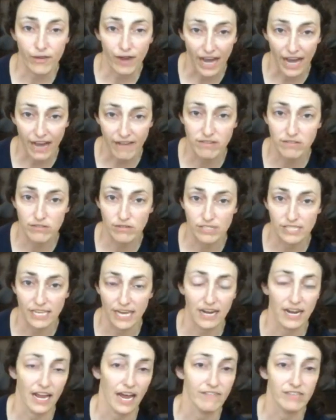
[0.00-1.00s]
haven't looked at
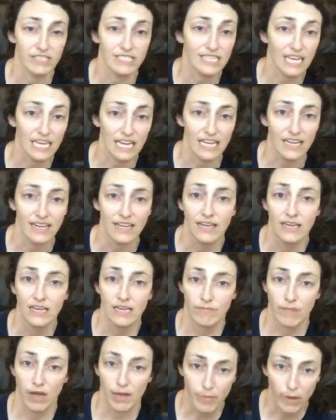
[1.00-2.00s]
it, haven't seen it,
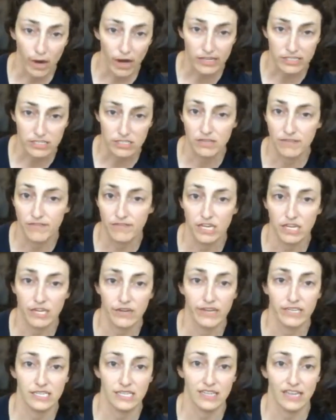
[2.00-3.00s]
my posture video
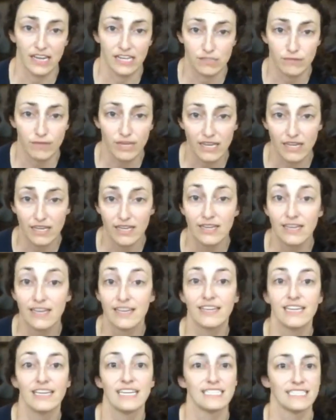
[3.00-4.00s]
I did last week
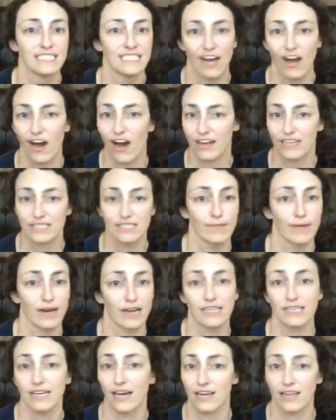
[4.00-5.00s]
talks about
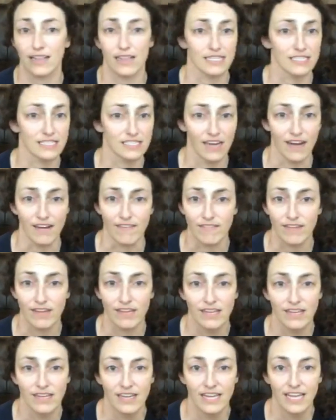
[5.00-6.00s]
a ton of this stuff.
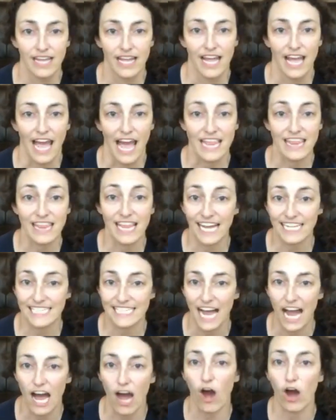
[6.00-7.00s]
And that's
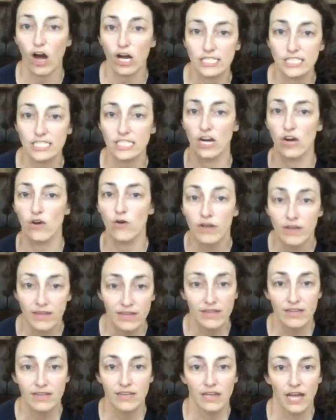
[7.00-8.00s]
also
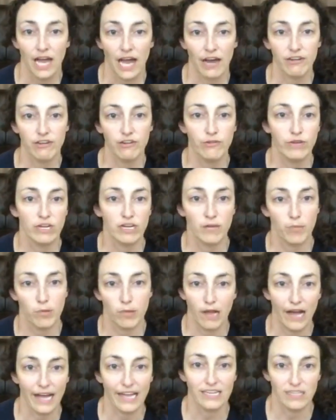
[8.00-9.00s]
how you can
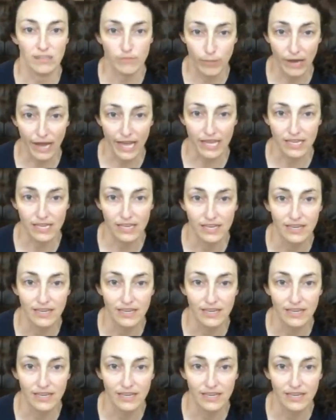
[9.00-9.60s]
apply it to the bike.